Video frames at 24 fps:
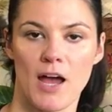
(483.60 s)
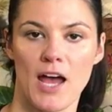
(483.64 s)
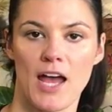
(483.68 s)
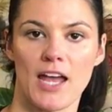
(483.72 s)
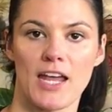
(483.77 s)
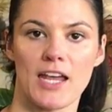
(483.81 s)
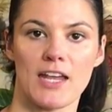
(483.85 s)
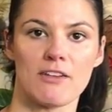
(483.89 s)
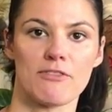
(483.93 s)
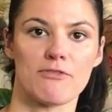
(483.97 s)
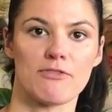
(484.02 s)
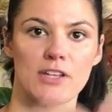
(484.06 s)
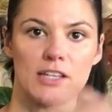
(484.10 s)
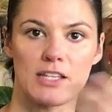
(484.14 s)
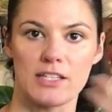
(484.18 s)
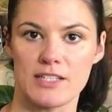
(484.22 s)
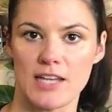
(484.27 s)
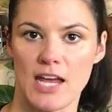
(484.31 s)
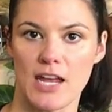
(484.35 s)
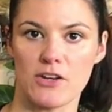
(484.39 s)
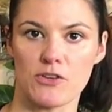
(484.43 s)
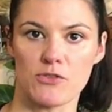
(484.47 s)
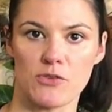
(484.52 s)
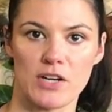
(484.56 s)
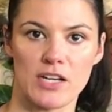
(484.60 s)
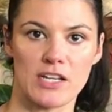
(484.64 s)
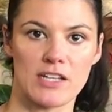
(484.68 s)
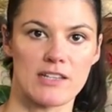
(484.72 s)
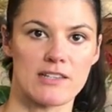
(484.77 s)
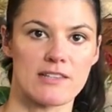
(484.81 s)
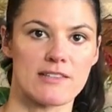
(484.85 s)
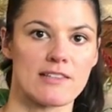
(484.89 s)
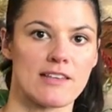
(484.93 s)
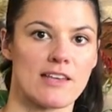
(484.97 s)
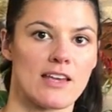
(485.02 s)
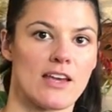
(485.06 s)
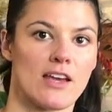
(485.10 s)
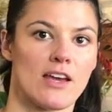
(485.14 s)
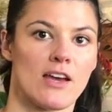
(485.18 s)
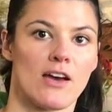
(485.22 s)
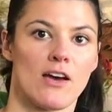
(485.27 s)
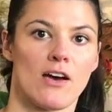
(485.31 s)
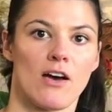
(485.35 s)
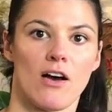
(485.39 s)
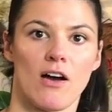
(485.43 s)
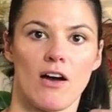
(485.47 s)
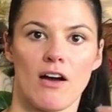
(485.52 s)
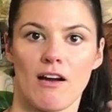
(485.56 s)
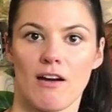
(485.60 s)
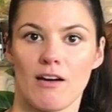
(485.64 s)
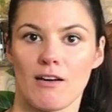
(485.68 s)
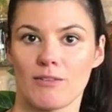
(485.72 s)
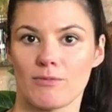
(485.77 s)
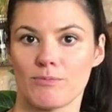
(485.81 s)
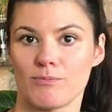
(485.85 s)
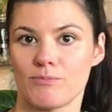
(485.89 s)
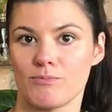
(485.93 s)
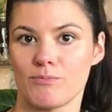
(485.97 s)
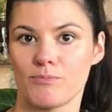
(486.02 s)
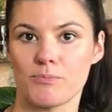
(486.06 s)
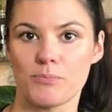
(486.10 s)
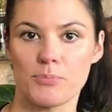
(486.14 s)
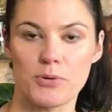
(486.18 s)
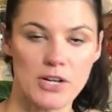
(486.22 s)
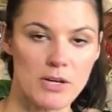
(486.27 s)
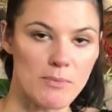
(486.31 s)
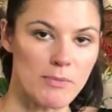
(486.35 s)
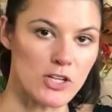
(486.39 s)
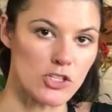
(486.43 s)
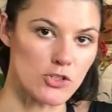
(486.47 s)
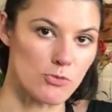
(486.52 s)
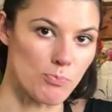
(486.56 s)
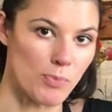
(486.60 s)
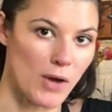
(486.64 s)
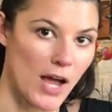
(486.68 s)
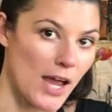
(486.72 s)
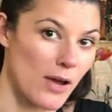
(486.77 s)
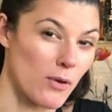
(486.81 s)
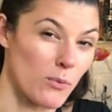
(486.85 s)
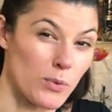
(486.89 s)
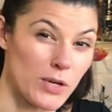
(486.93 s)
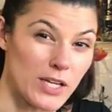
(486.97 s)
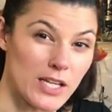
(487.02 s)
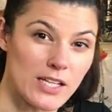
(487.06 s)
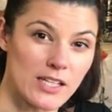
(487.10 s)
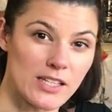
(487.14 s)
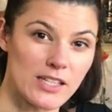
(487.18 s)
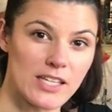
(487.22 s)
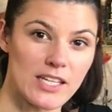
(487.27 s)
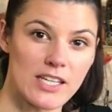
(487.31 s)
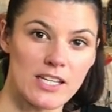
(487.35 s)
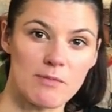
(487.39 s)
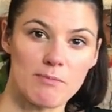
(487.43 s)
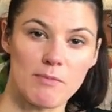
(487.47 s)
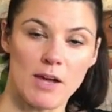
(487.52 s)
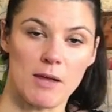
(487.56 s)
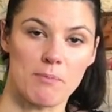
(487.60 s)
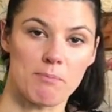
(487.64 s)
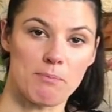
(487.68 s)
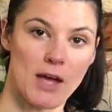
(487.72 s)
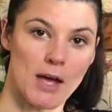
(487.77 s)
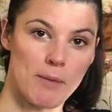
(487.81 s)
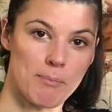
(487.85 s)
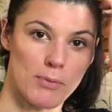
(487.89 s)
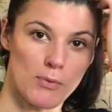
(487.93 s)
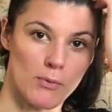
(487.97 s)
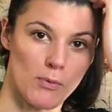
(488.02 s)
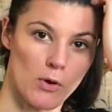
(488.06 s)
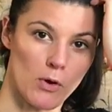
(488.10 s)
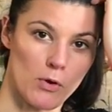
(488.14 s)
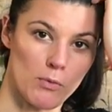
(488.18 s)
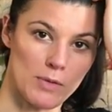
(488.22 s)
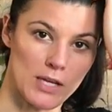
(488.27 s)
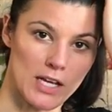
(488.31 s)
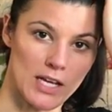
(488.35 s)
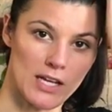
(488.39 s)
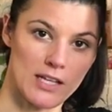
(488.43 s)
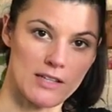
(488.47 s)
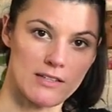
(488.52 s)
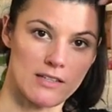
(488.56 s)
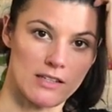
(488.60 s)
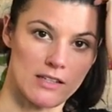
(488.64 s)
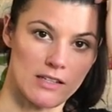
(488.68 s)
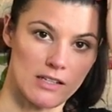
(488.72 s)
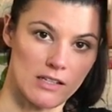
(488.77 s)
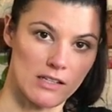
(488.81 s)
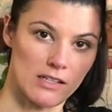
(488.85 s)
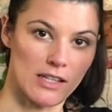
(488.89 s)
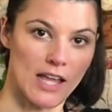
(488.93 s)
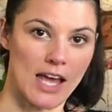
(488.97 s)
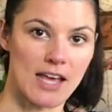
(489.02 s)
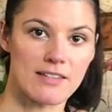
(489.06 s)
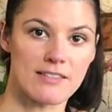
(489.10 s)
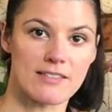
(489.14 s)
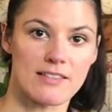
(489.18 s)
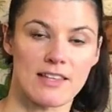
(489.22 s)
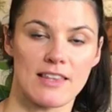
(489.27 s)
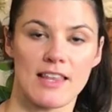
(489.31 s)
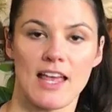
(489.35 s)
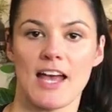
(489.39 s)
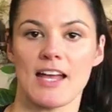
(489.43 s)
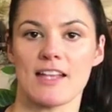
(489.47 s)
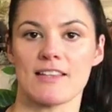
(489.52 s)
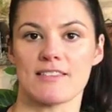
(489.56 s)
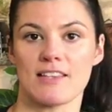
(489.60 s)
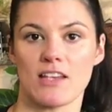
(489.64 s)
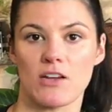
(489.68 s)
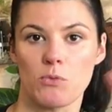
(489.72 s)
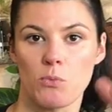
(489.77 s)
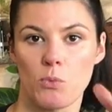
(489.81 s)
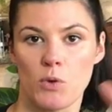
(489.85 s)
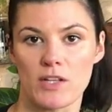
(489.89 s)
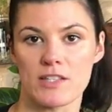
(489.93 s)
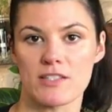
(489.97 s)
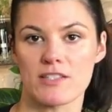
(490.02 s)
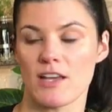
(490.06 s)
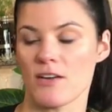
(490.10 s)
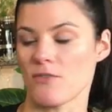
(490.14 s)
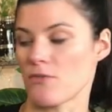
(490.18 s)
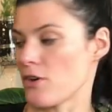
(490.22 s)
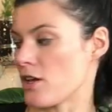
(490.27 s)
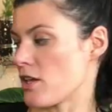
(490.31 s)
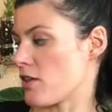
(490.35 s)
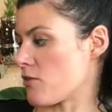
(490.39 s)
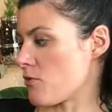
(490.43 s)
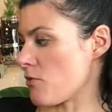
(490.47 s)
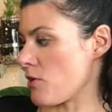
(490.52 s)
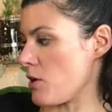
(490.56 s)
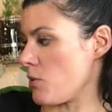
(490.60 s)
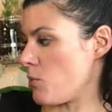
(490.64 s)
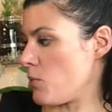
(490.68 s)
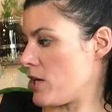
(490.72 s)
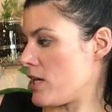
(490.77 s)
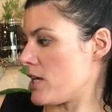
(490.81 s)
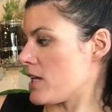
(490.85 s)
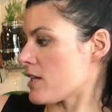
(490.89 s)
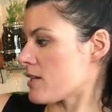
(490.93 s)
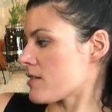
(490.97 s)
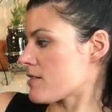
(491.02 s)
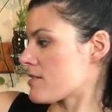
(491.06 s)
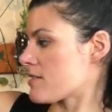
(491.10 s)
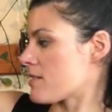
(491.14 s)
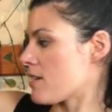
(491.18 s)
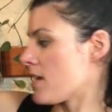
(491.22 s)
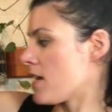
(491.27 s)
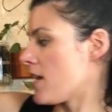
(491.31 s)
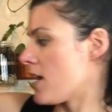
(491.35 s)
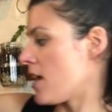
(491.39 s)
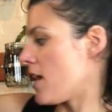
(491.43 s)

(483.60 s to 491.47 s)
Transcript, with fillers: my philodendrons are pretty much bi-weekly. My peperomia, it's a little less than that. It's like once every 3 weeks.